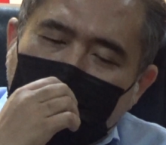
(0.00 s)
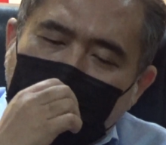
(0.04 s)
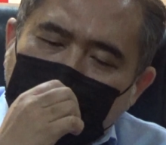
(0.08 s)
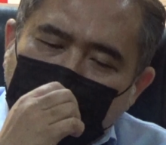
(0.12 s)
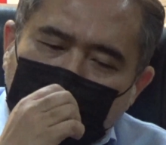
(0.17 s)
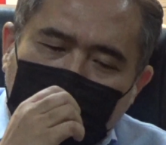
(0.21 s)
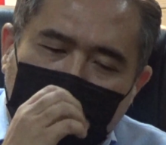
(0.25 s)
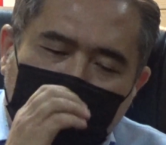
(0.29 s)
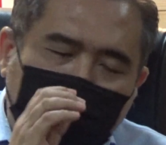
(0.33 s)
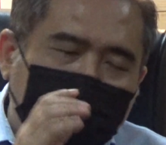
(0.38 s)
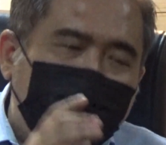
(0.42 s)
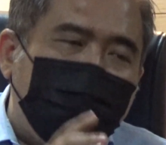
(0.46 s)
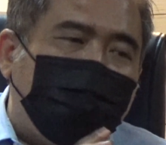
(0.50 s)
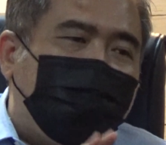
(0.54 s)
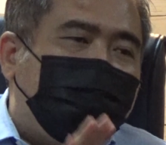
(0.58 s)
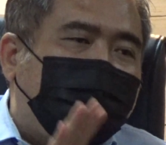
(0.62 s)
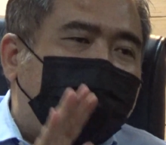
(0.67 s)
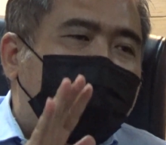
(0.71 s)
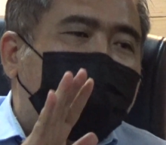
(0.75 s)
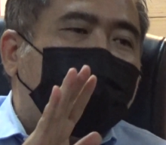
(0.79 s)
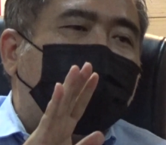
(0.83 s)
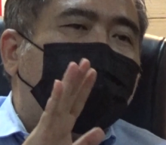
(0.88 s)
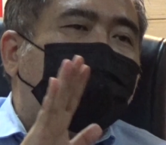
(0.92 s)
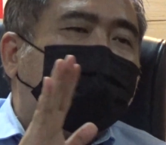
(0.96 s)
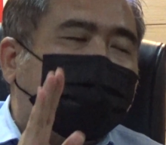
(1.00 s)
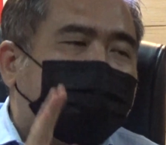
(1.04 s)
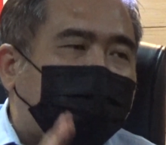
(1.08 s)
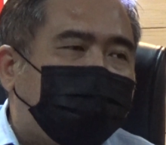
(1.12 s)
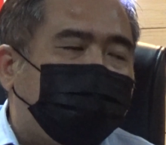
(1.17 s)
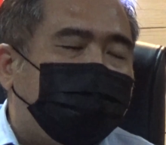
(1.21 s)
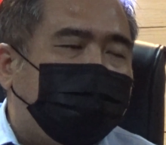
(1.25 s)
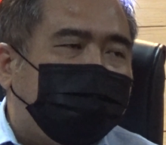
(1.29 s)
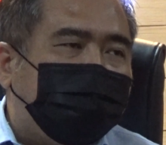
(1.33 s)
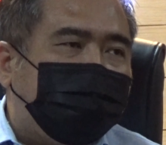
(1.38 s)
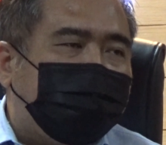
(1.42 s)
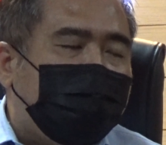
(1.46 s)
No, there's no
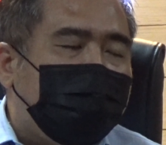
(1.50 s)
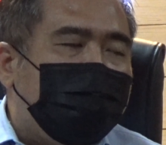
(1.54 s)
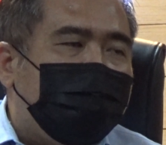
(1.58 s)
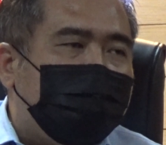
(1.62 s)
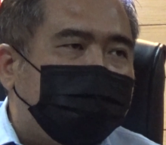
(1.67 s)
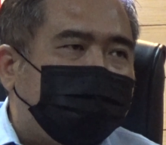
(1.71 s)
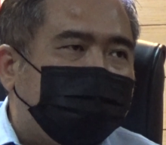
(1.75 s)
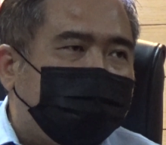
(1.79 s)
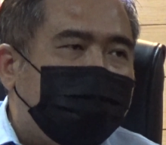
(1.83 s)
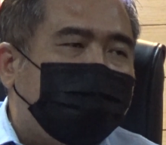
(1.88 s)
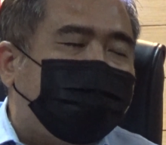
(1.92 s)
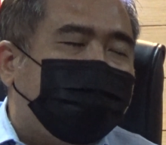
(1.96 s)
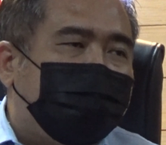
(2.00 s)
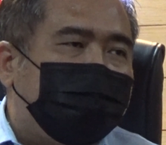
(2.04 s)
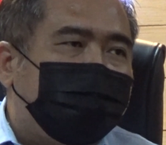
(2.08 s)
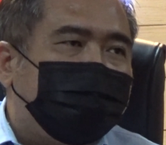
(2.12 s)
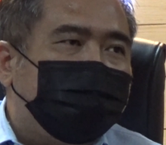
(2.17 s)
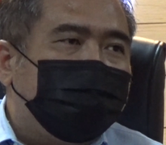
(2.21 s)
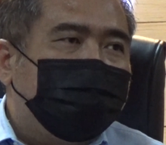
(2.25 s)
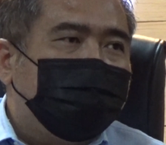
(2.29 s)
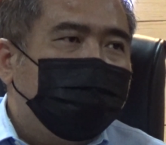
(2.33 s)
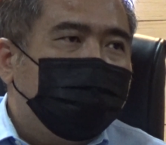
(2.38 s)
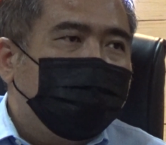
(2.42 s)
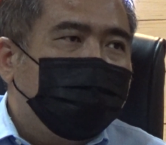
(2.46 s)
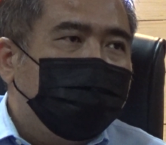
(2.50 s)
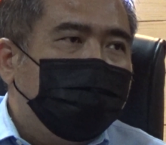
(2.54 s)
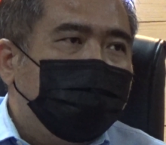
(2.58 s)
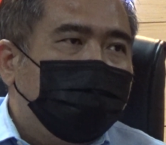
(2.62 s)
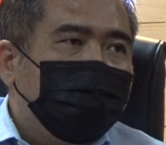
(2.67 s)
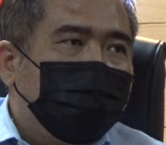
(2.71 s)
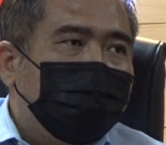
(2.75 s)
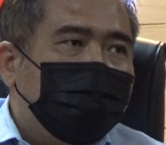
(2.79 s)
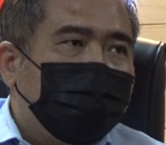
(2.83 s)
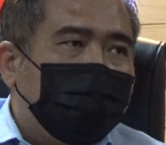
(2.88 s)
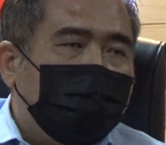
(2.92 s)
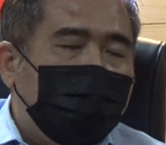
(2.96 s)
such thing as safe seat.
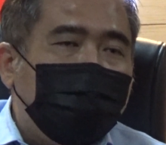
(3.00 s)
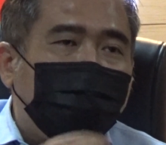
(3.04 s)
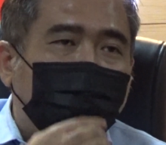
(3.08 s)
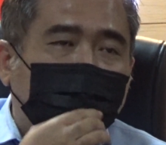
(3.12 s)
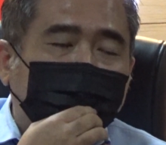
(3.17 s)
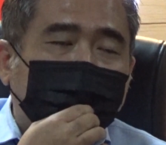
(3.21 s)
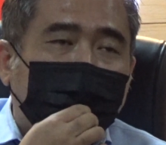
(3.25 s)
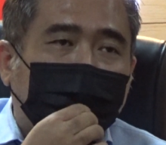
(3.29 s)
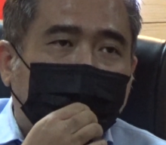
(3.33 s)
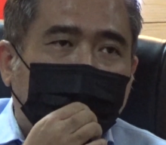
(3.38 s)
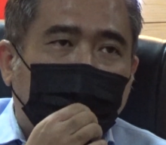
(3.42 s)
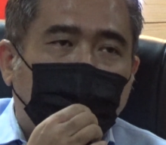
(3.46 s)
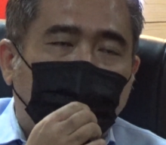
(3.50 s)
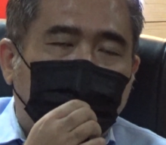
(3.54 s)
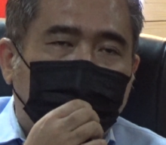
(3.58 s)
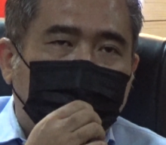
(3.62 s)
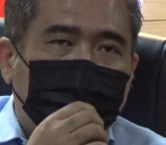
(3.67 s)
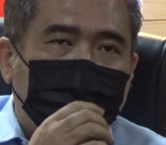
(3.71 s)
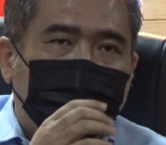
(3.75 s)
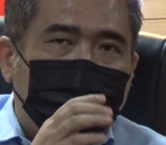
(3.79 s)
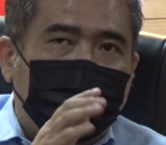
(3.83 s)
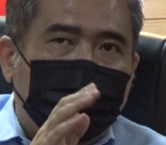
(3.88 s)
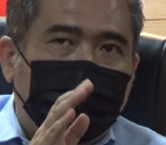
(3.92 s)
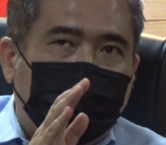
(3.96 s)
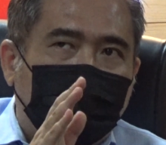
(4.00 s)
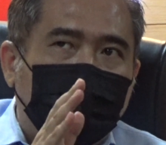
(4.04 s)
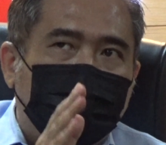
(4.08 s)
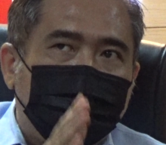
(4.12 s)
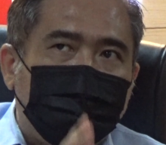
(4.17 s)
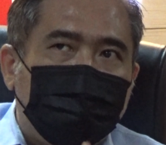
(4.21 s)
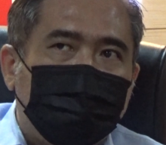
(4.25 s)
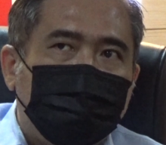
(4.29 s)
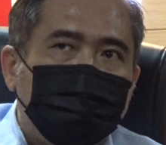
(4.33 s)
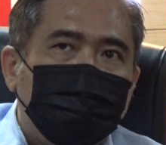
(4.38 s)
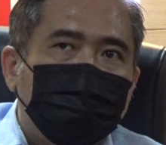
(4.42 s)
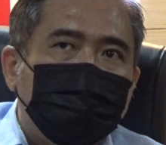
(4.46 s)
Okay, first of all,
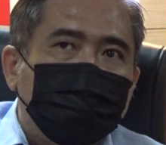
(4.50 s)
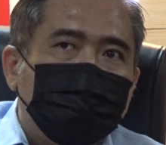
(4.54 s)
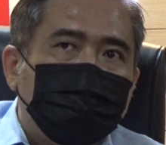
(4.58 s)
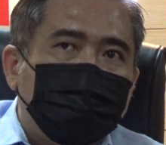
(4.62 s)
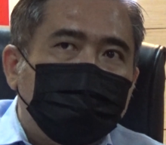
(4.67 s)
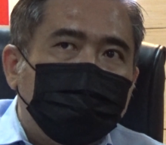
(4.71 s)
we